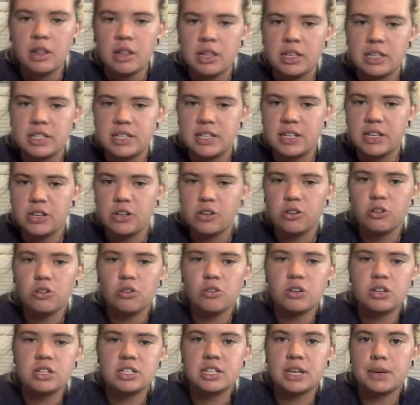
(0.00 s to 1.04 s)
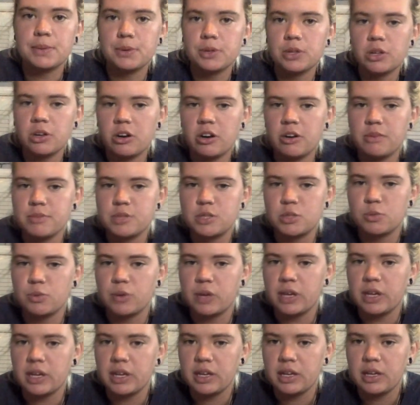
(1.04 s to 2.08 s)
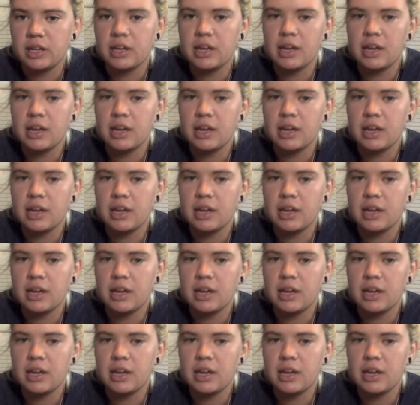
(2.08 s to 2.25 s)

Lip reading: single or double arm swing,